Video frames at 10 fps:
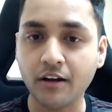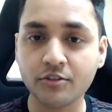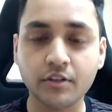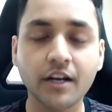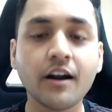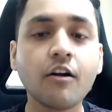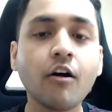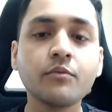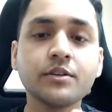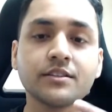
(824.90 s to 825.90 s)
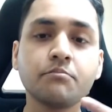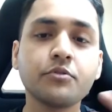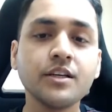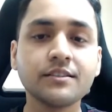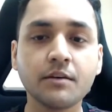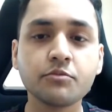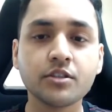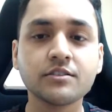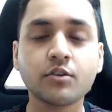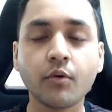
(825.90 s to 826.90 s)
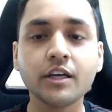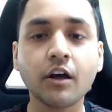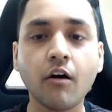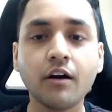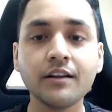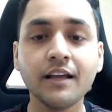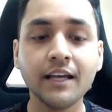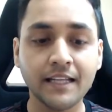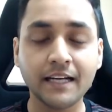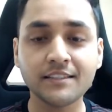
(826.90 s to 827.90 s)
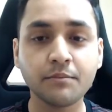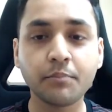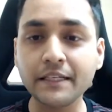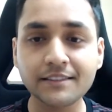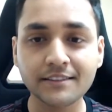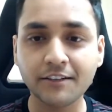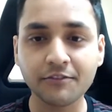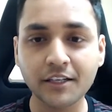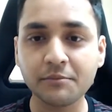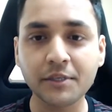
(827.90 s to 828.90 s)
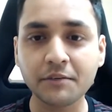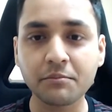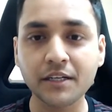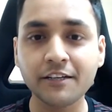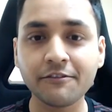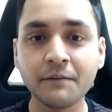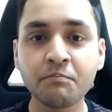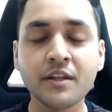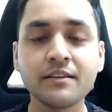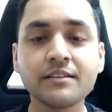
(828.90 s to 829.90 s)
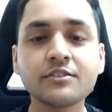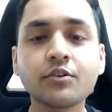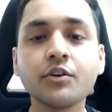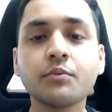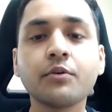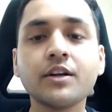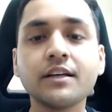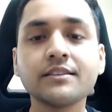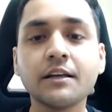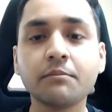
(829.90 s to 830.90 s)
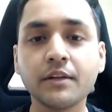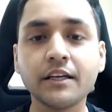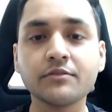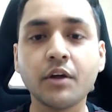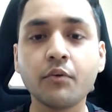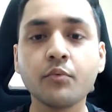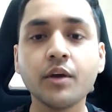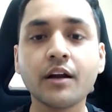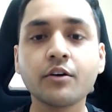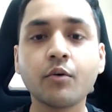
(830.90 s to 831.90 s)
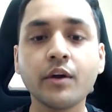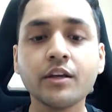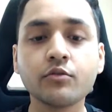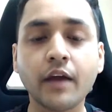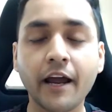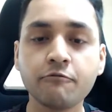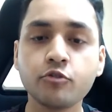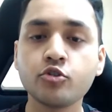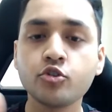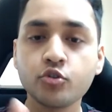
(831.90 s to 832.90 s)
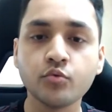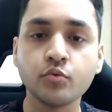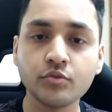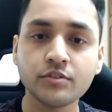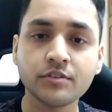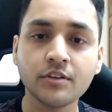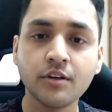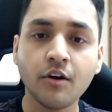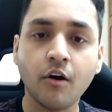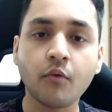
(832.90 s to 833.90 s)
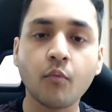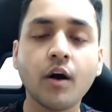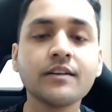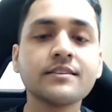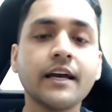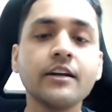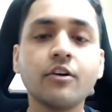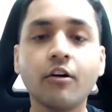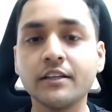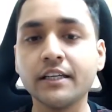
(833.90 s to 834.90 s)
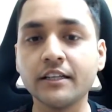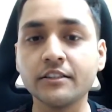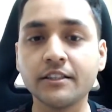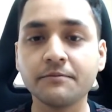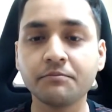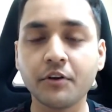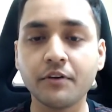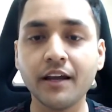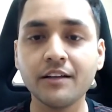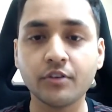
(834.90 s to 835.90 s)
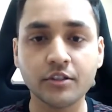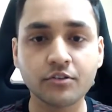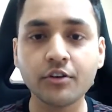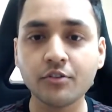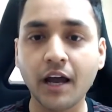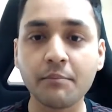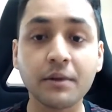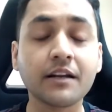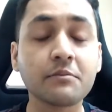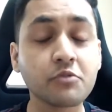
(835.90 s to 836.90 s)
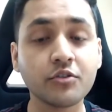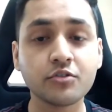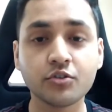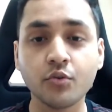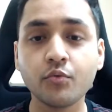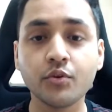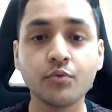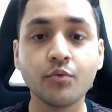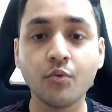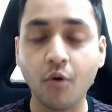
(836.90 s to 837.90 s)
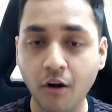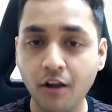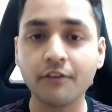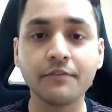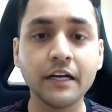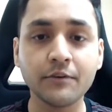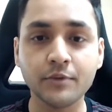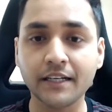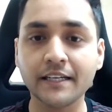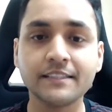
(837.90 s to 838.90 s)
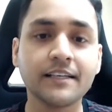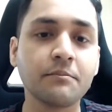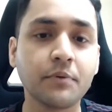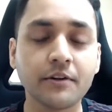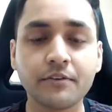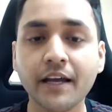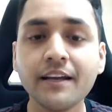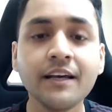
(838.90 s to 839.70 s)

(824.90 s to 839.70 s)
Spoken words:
So there are always some pre-assumptions going on. That is the basis of the limiting belief. This is going to put us in a place where we are going to have to choose on one side or the other, right? So it's going to happen, and I'm going to show you all of it with an example, right?